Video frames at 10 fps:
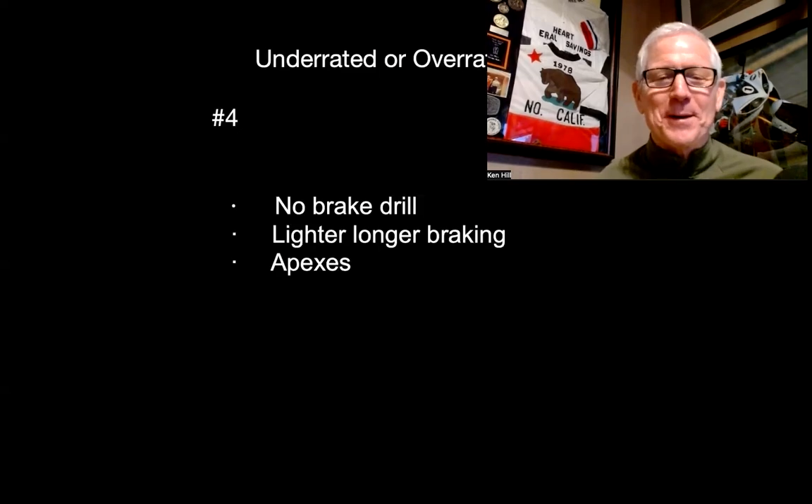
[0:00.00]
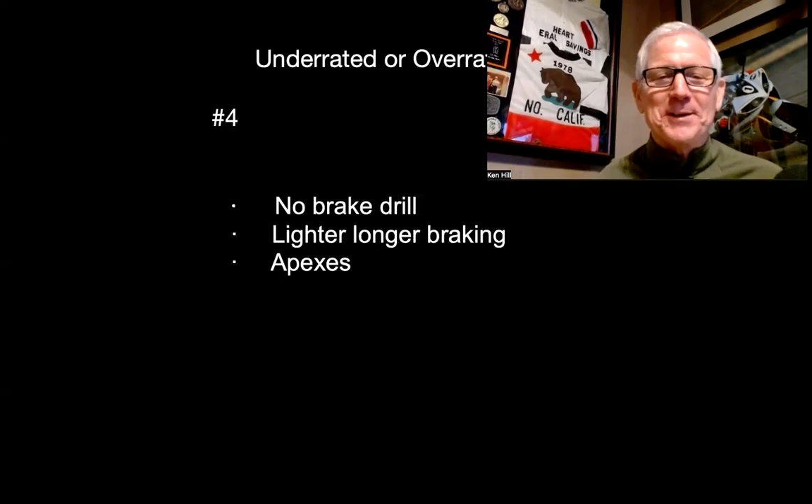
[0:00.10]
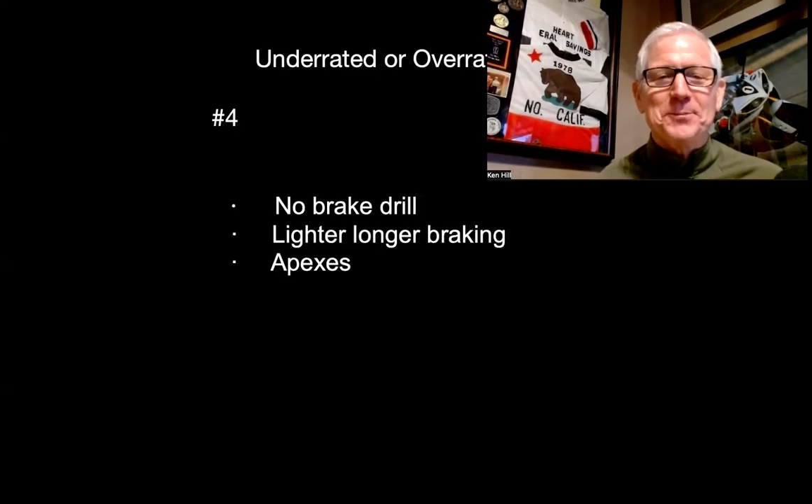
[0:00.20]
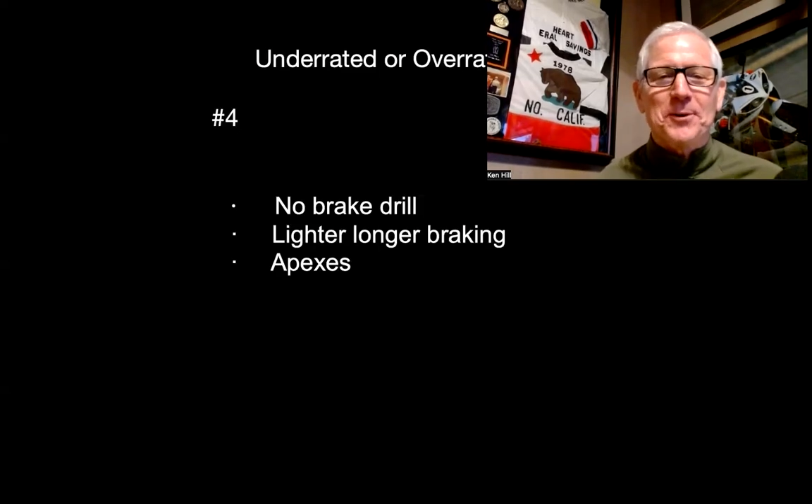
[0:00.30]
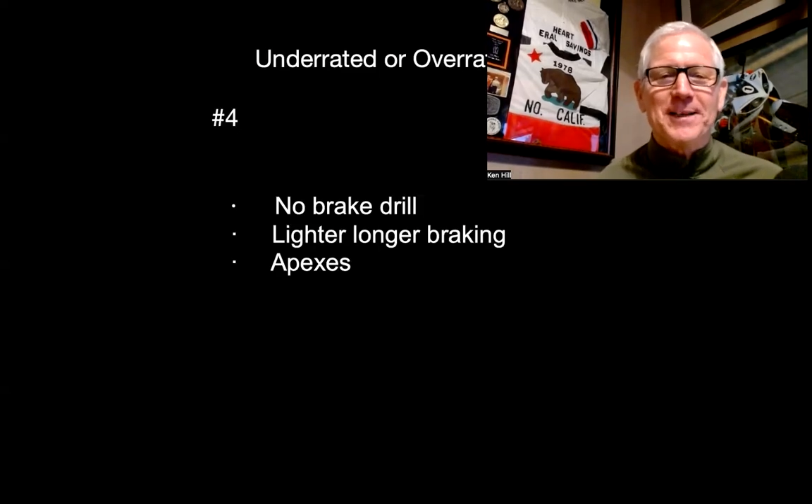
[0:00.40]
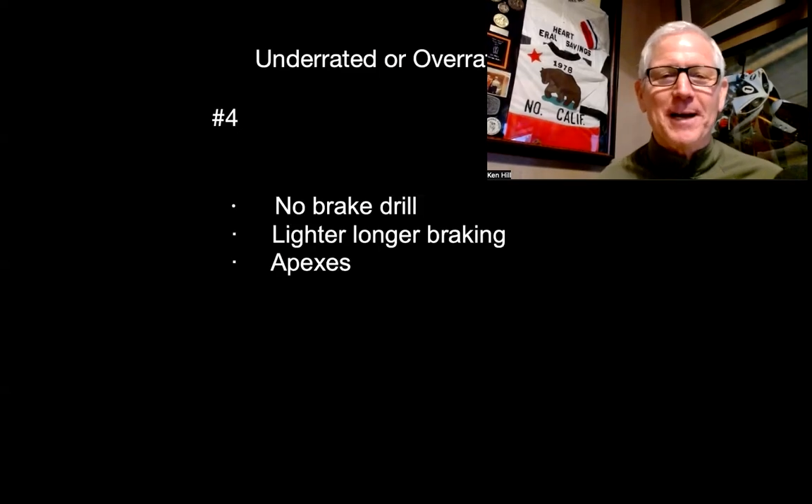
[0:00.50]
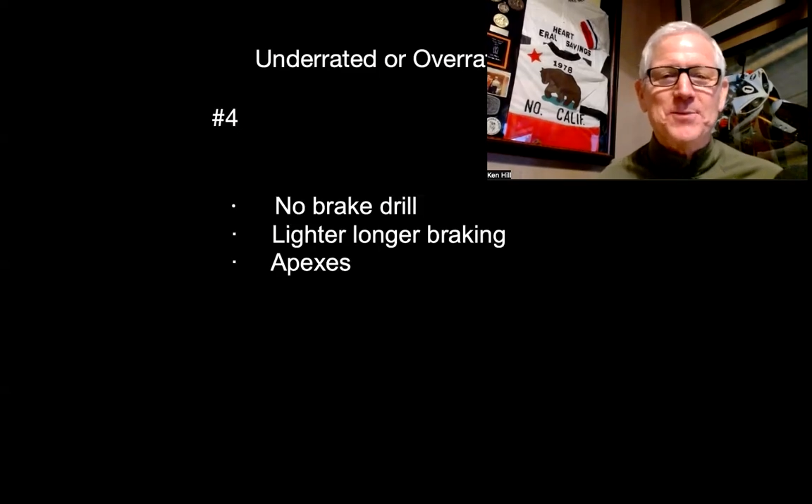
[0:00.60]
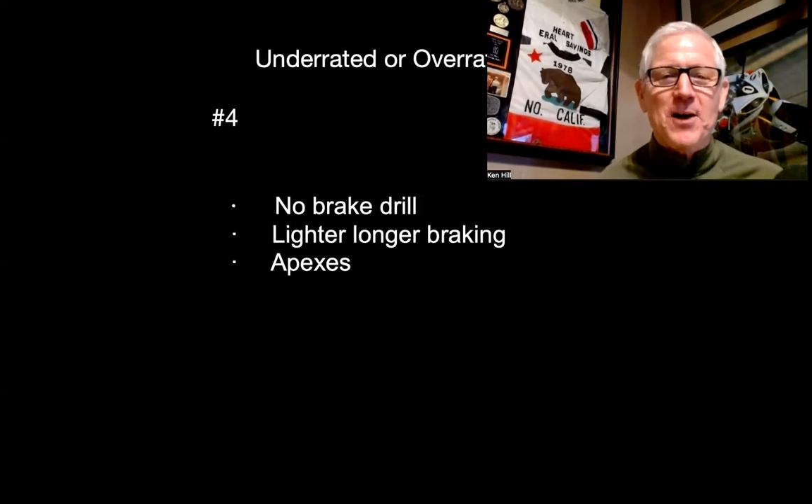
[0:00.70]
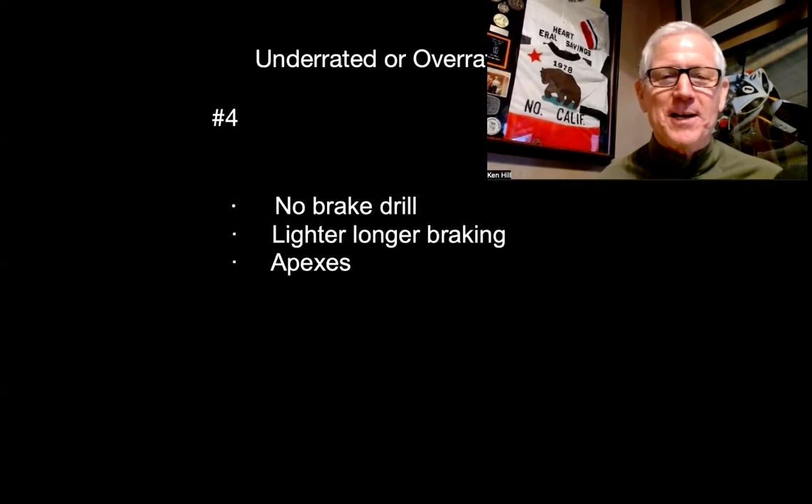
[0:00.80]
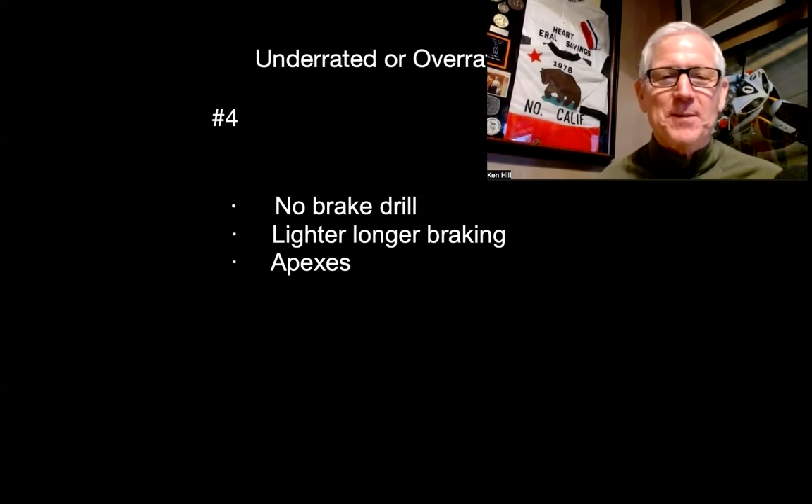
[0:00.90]
bunch more time
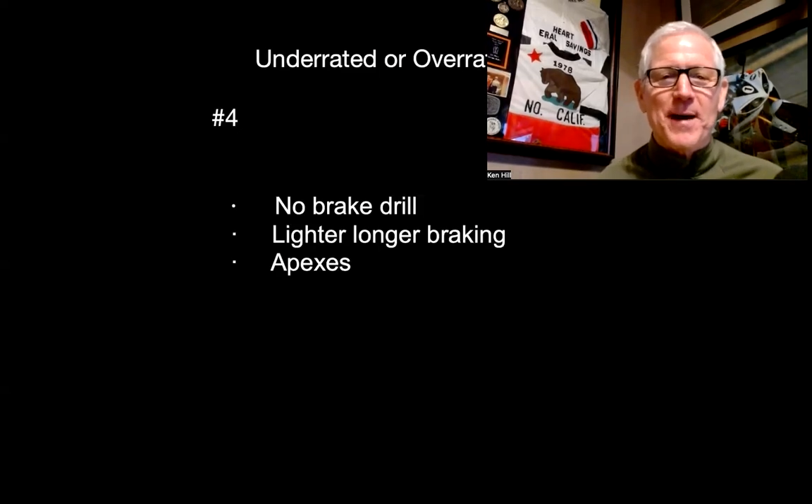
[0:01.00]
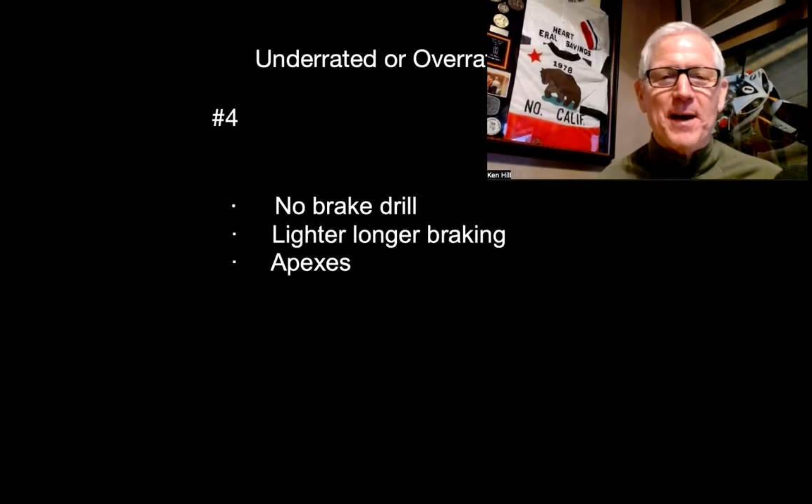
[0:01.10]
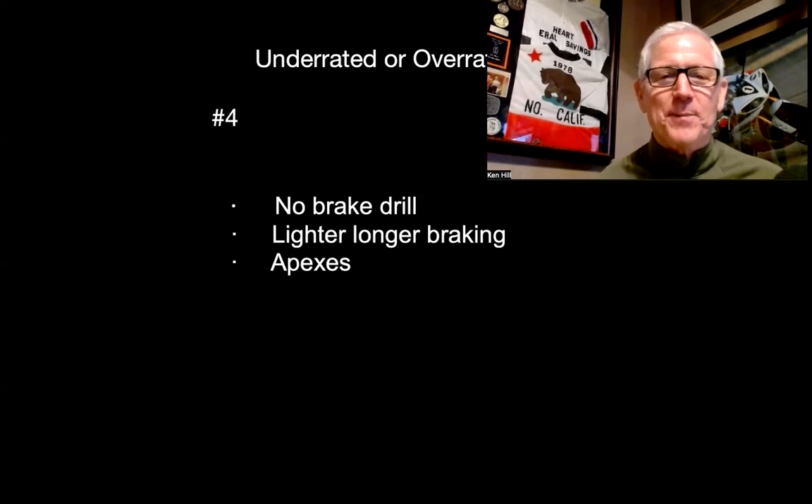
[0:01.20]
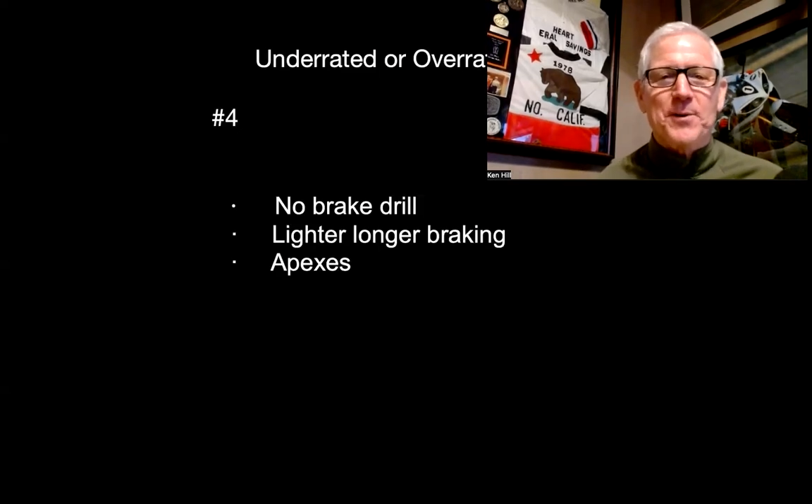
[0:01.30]
talking about it,